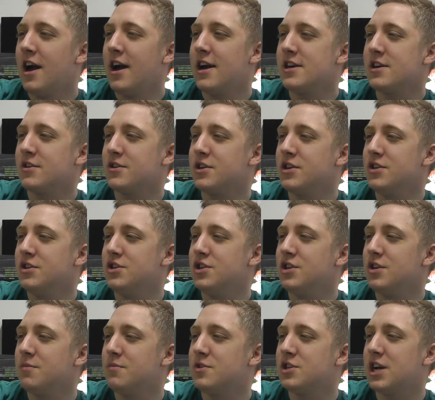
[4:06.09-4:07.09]
Your
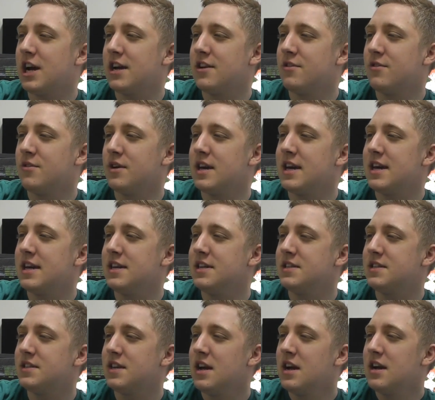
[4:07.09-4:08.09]
YouTube channel
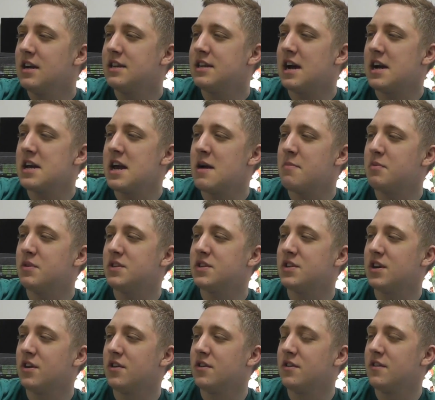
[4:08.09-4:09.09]
is
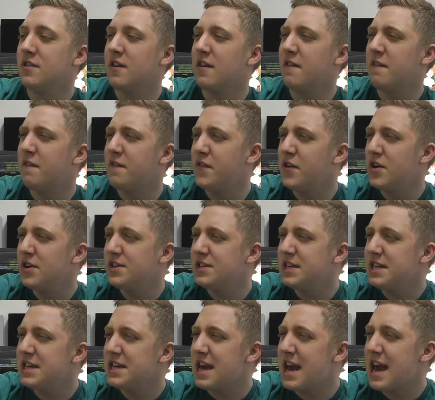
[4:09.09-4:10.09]
Diapason
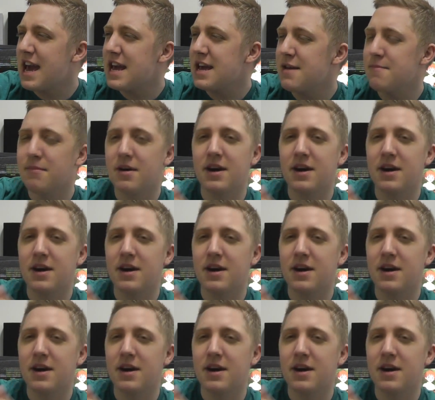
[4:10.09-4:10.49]
38